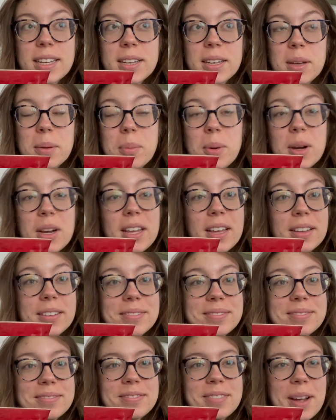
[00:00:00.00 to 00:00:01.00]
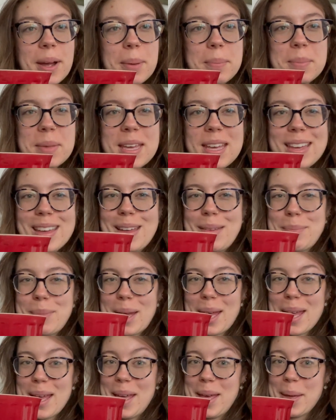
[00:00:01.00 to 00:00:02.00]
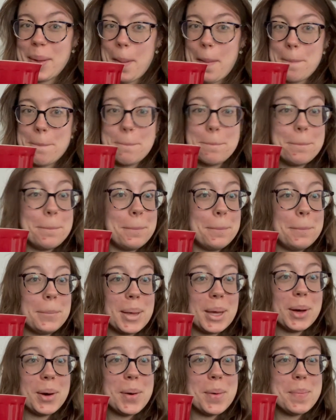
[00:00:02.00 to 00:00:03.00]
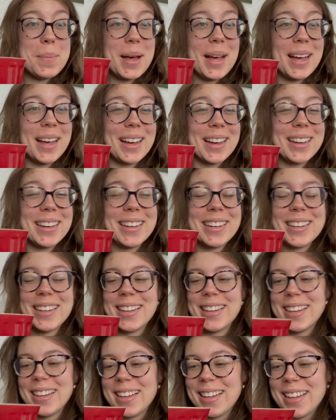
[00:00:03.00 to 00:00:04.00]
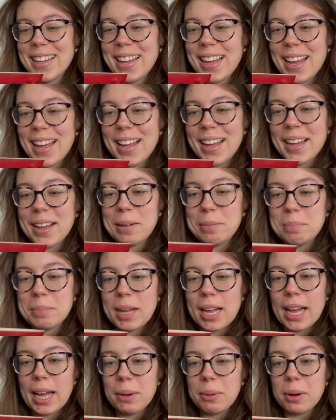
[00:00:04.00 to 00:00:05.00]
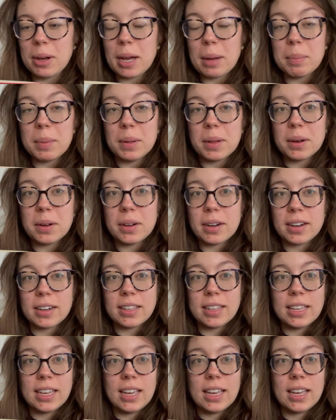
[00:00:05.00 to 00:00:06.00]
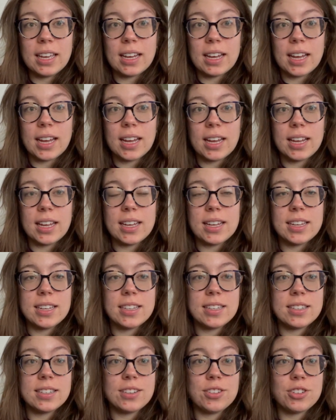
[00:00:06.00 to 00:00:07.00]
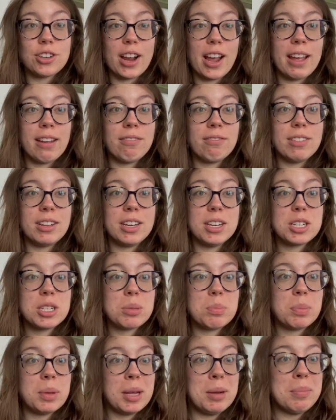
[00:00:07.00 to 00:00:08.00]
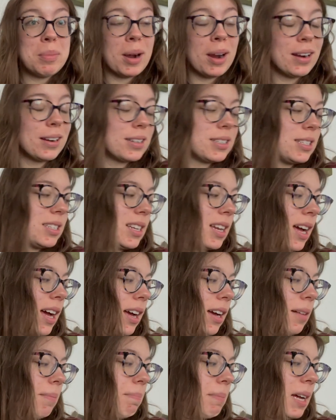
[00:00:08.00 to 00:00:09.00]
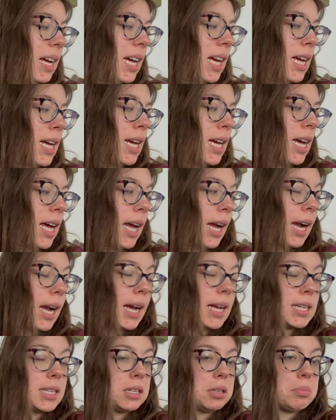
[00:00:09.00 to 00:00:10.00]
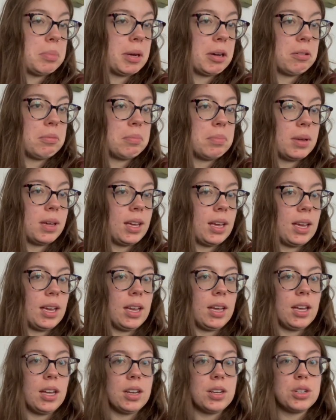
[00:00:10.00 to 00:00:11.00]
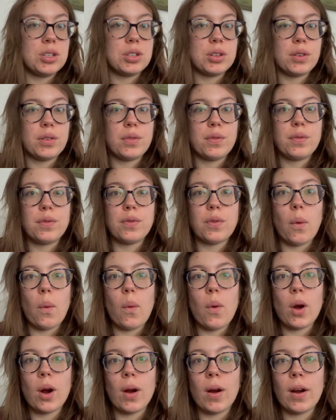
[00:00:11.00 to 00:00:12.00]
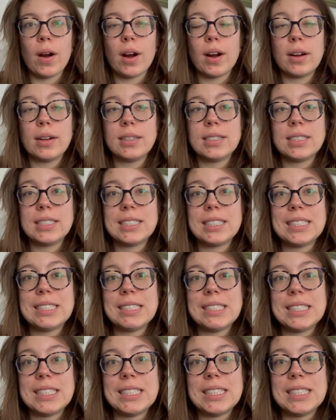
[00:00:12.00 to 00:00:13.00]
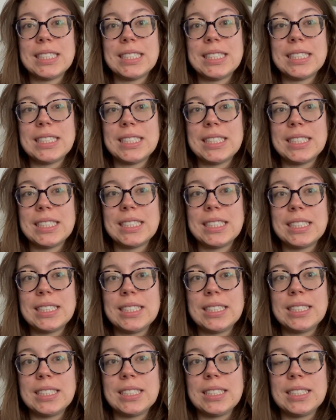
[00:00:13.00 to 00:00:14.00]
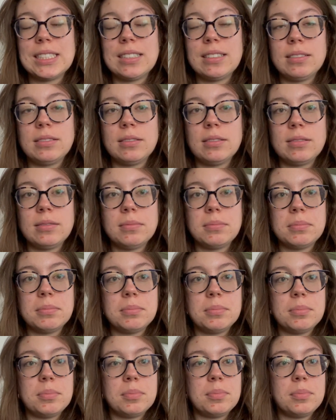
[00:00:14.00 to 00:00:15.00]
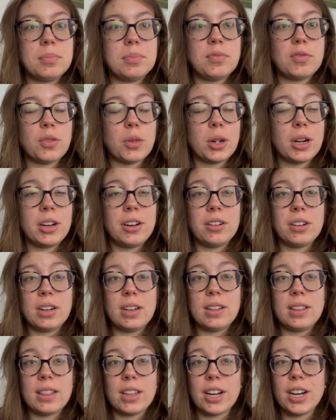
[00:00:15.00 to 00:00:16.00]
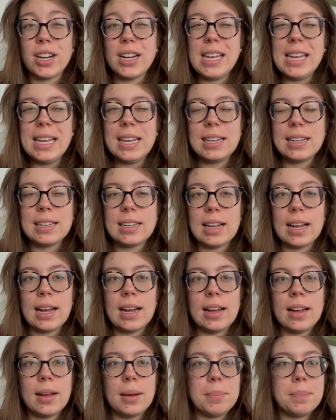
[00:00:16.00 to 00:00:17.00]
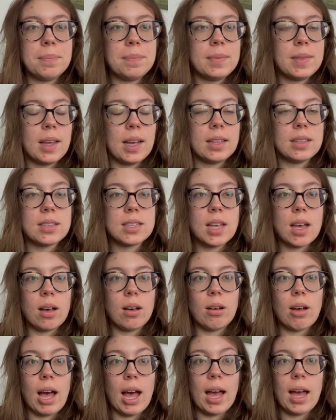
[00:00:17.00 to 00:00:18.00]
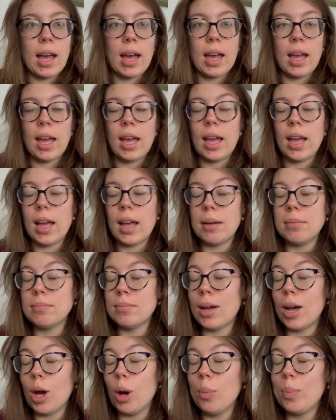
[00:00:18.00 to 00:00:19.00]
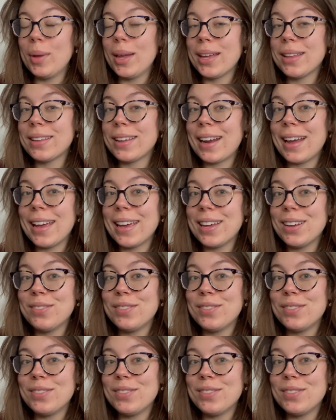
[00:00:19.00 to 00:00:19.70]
Good morning from me and my big ol' mug. I woke up a little early to try and finish Bloodmarked. I got to about page 430, and so I am hoping that I can